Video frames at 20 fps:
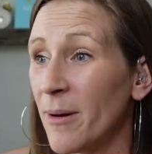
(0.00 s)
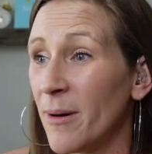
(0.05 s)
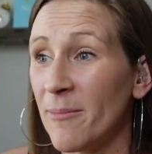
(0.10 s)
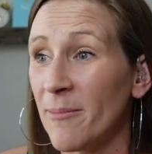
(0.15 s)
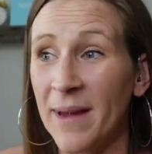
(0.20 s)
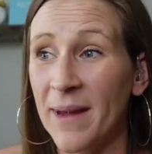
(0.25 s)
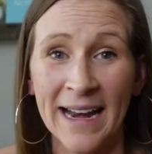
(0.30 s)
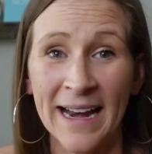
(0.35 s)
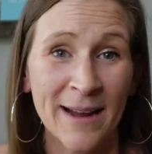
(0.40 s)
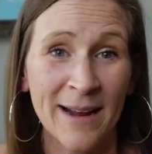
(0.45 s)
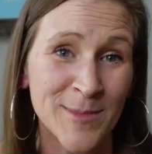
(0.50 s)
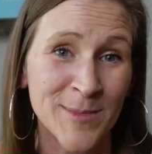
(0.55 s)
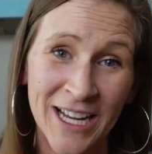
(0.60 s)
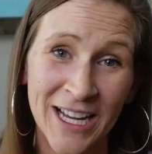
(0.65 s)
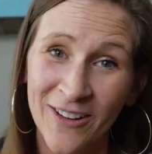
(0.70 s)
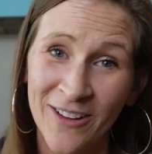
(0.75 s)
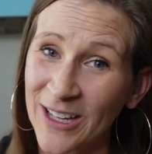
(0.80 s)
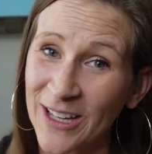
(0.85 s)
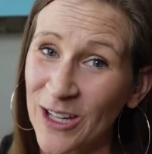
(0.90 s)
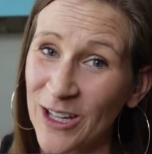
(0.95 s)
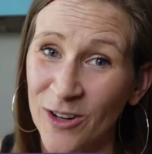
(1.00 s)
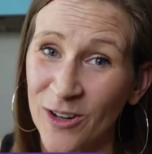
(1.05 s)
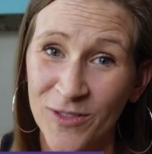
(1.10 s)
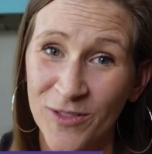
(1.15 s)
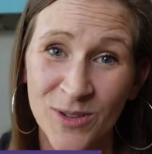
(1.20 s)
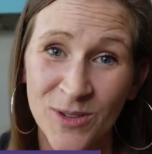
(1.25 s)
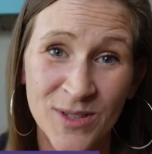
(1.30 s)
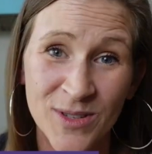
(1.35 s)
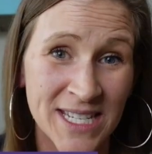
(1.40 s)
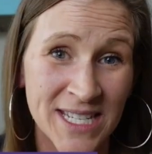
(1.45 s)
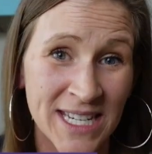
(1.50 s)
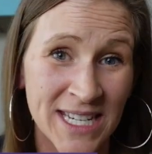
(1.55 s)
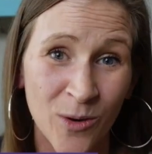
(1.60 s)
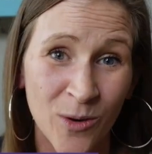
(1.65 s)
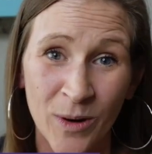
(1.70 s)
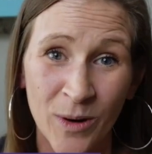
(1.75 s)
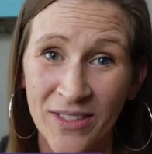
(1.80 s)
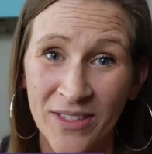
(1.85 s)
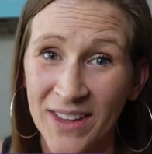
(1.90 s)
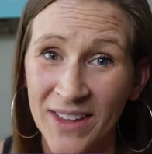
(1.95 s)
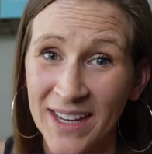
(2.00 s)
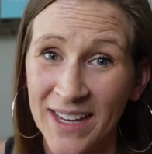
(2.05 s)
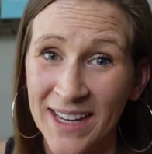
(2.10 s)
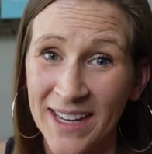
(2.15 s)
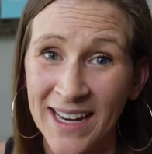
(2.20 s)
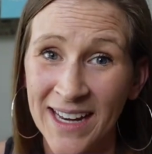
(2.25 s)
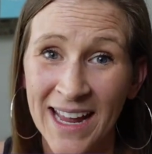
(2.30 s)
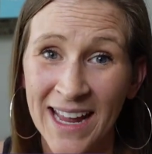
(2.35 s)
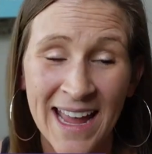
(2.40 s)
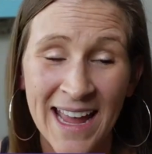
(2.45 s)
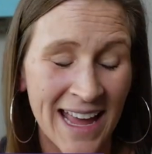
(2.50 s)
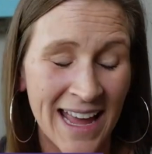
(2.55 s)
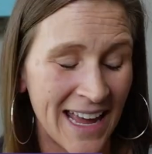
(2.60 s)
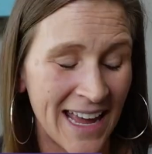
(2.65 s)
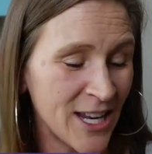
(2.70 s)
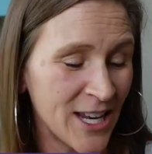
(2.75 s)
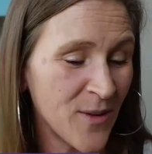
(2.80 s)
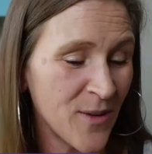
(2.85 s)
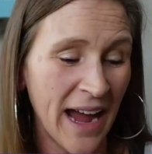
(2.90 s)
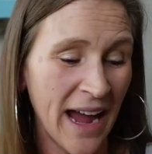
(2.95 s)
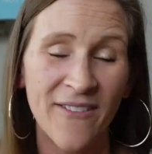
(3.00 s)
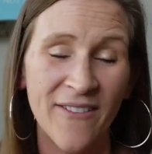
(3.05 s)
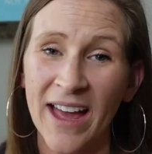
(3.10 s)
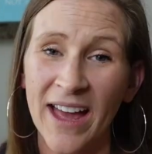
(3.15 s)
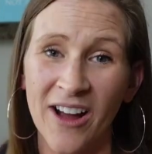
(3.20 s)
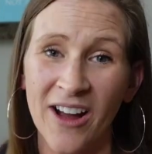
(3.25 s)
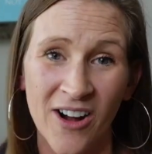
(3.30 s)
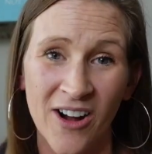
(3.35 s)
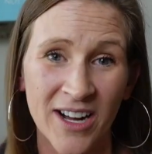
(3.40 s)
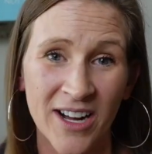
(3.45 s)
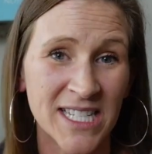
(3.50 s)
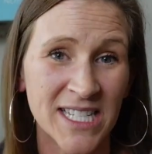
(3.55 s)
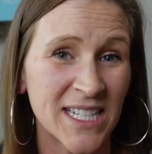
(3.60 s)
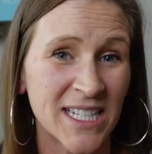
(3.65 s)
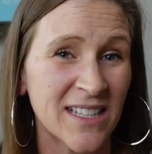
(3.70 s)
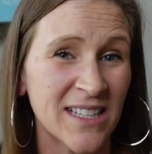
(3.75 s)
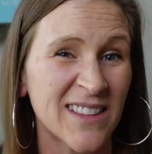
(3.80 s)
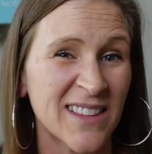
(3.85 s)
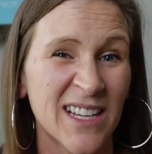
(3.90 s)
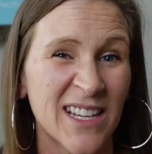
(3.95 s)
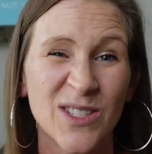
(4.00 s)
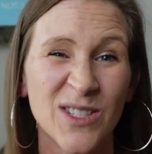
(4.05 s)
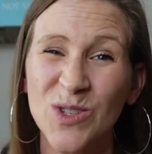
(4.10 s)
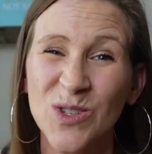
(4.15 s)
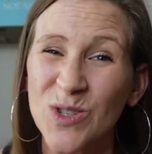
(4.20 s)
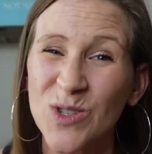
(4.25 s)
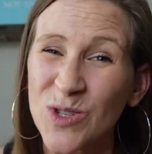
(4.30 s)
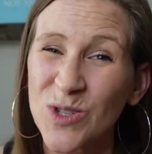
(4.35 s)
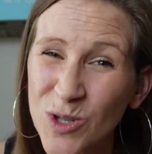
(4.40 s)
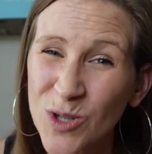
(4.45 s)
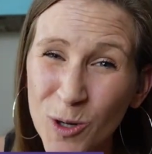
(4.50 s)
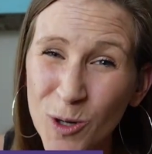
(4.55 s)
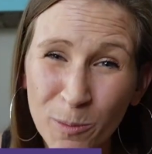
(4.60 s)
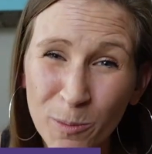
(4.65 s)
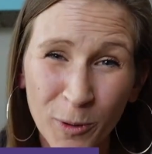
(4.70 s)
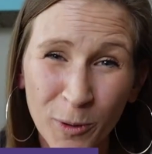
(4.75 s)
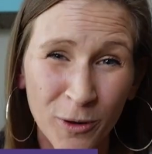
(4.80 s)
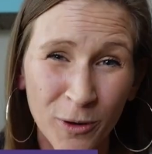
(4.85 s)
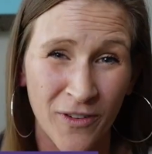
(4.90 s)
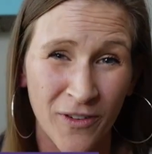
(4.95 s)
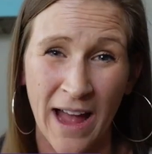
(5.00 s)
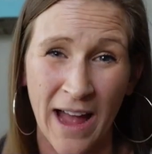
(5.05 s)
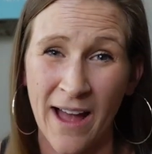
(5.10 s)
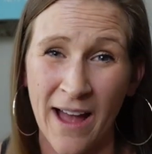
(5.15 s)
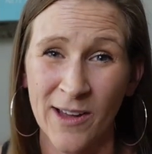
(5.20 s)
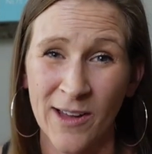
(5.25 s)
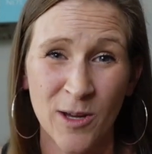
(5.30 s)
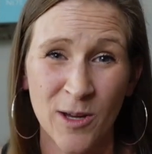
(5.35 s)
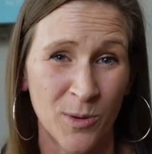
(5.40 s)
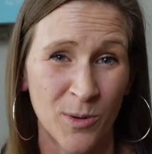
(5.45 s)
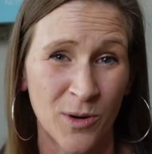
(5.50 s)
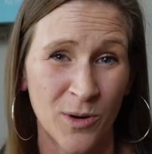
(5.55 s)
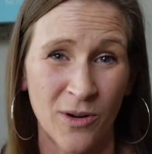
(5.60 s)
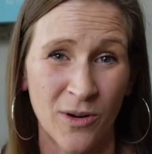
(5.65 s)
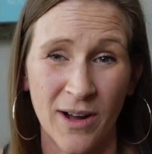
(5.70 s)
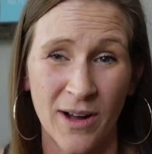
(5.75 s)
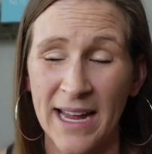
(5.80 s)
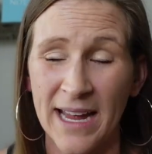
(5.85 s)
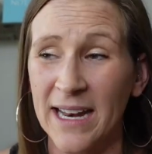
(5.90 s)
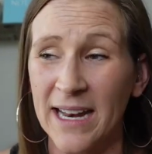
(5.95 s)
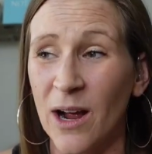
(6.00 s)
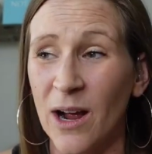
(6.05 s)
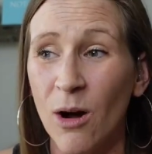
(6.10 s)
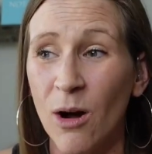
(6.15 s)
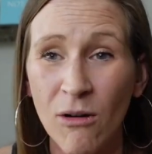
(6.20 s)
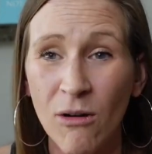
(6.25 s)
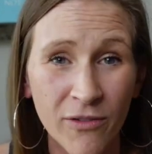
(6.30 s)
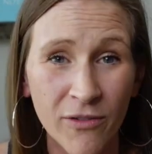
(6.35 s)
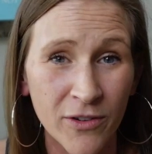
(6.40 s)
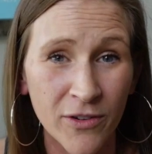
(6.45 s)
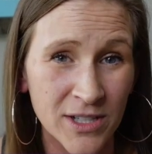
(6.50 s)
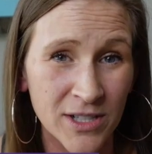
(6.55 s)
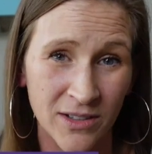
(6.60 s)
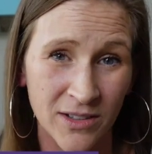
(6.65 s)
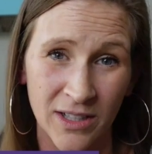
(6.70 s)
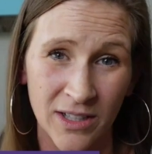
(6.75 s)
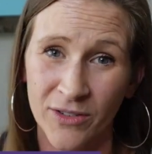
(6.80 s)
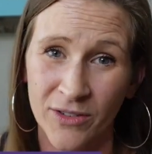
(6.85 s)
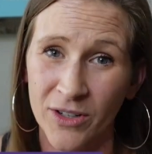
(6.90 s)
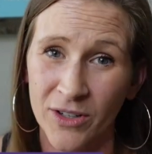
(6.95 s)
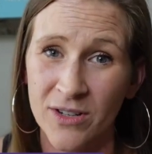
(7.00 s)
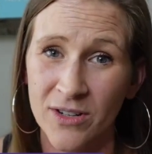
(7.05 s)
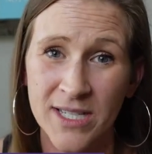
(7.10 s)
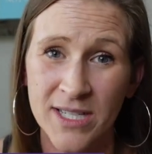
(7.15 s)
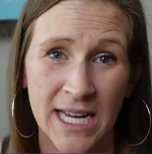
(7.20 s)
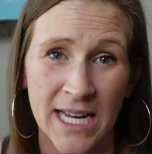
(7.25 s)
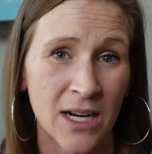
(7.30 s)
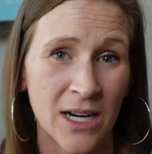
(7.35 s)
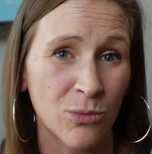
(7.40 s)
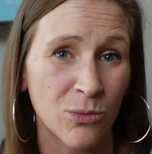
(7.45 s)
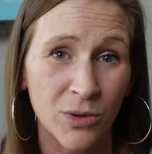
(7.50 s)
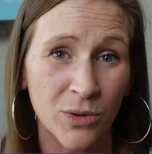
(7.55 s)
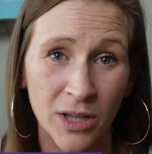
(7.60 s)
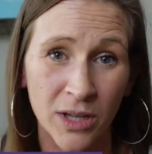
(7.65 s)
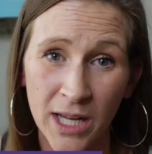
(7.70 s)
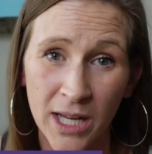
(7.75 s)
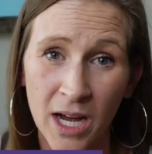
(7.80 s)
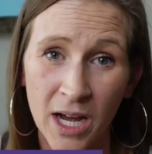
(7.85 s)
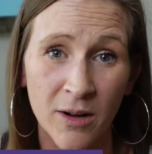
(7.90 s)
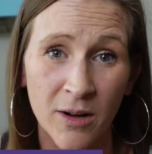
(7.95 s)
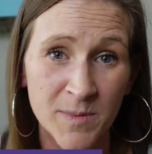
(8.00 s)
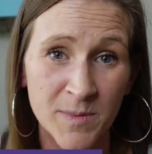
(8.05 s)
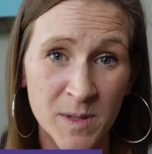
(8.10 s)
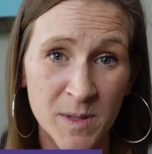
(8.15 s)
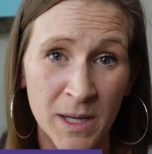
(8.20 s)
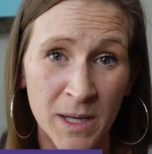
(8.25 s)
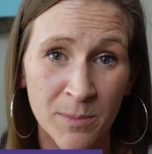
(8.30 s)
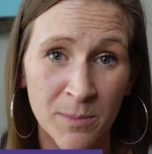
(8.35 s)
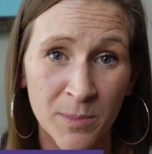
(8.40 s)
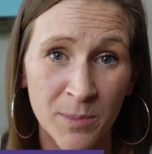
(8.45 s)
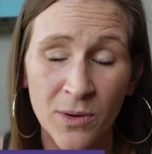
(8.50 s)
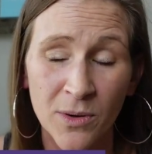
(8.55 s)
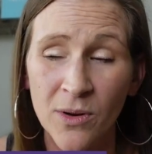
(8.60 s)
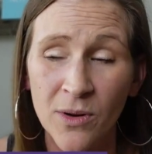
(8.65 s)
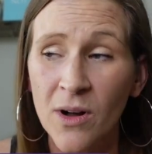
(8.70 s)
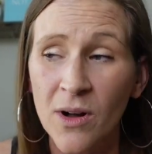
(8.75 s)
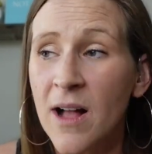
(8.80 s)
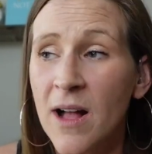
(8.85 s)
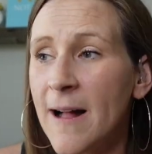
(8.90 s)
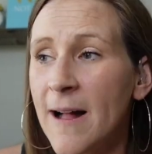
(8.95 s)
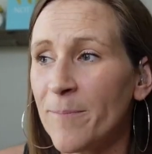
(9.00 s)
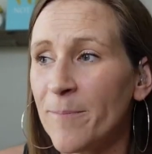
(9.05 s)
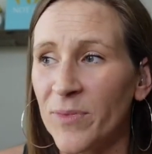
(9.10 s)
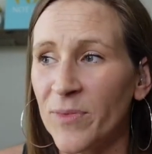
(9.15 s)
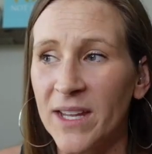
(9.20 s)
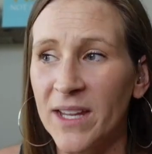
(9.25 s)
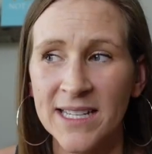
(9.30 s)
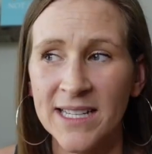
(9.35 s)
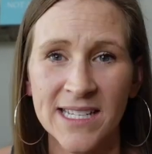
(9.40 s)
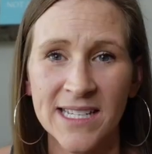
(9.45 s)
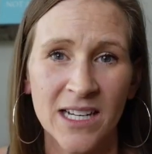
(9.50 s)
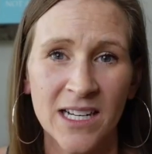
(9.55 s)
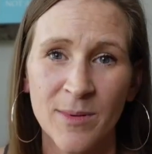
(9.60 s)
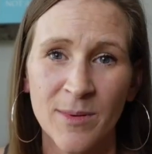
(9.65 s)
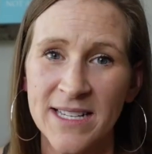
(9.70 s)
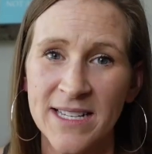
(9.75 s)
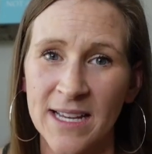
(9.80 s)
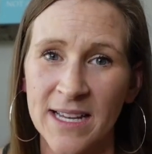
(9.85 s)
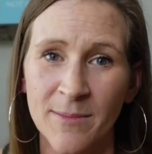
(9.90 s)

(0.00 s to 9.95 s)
But man, I'm telling you, if you stick with it and you have that content that's super valuable and it over delivers and it really helps people, then it's going to be mm-hmm.